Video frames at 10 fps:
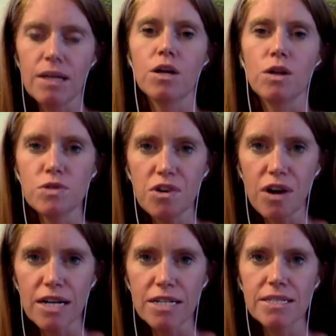close your
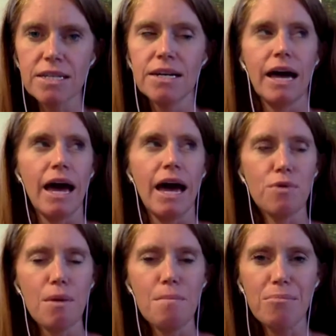eyes and
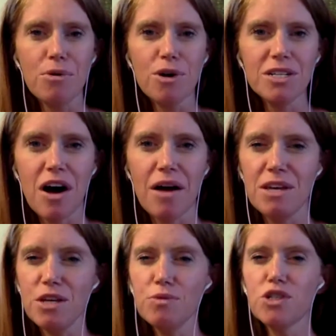remember a time
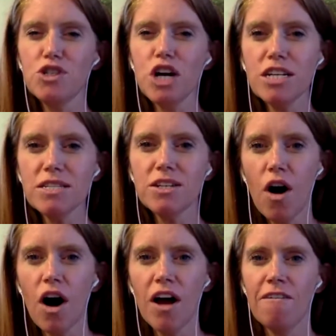that you were just
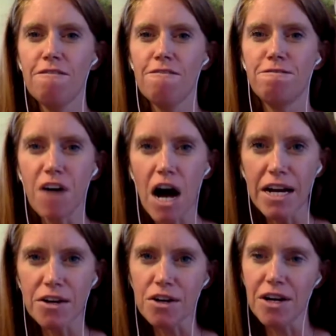on
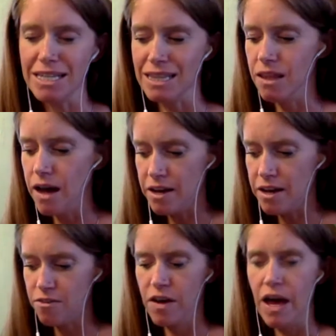fire in
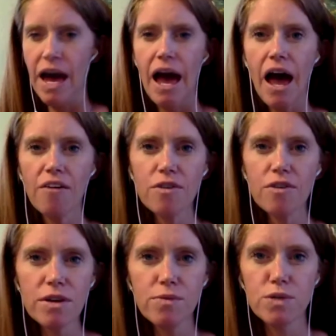life.
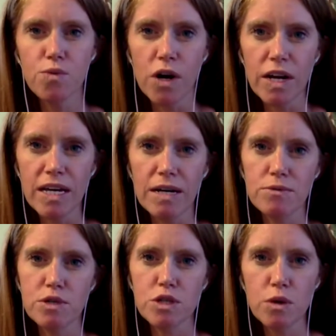Everything was working out
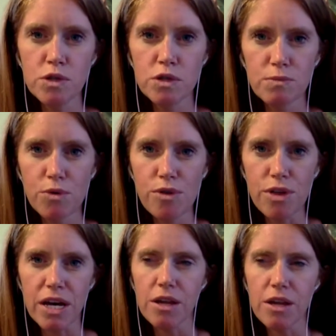so
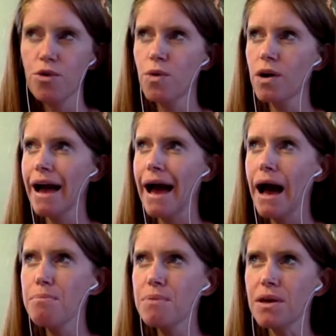smoothly. You were
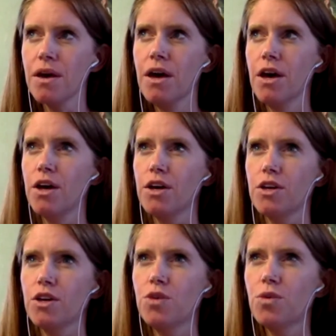happy.
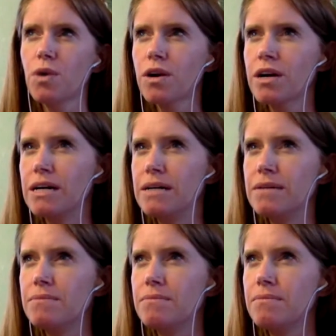You were
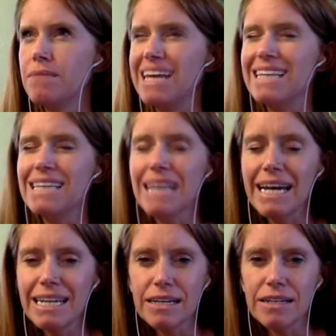
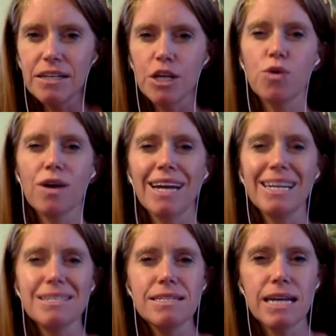elated. You were in
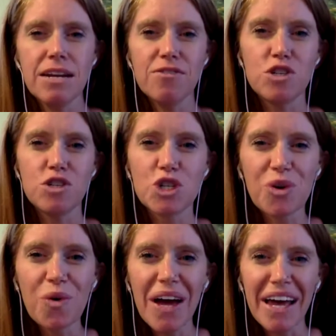a state of
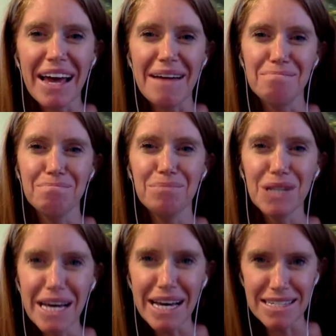joy and
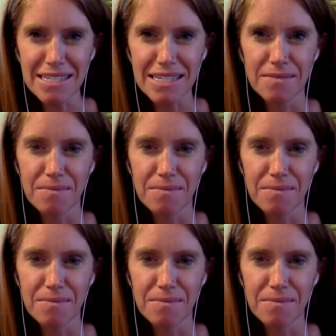bliss.